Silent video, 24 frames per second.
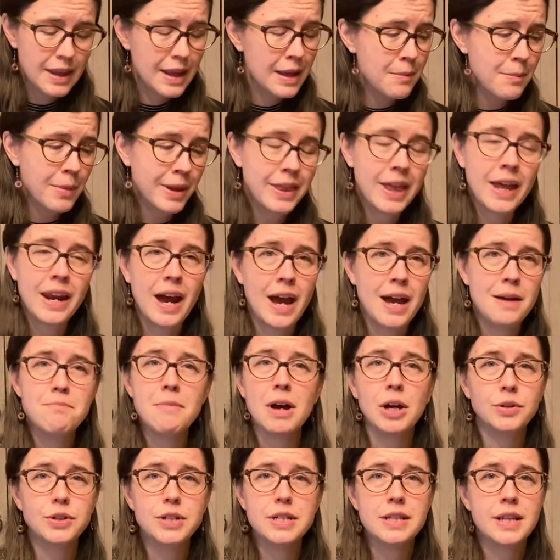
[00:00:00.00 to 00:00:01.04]
But then I
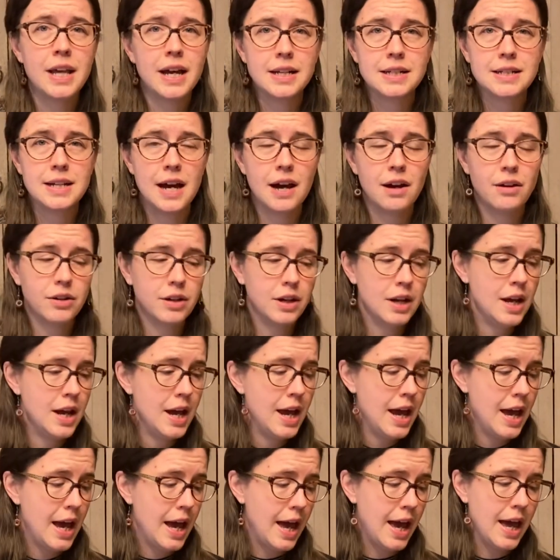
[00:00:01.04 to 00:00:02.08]
melted that down,
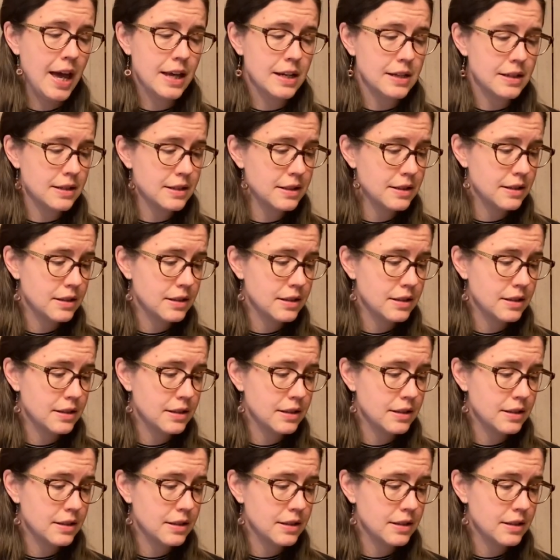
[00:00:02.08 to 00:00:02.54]
and